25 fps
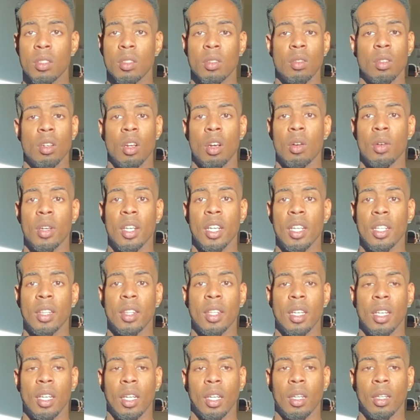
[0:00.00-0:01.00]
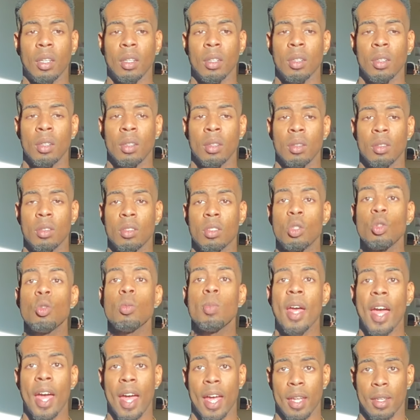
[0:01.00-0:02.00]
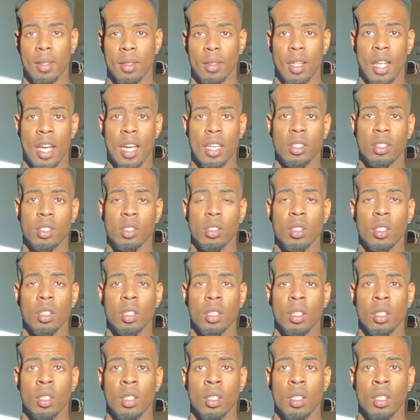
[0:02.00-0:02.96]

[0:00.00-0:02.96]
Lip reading: you know, anything too bad last year.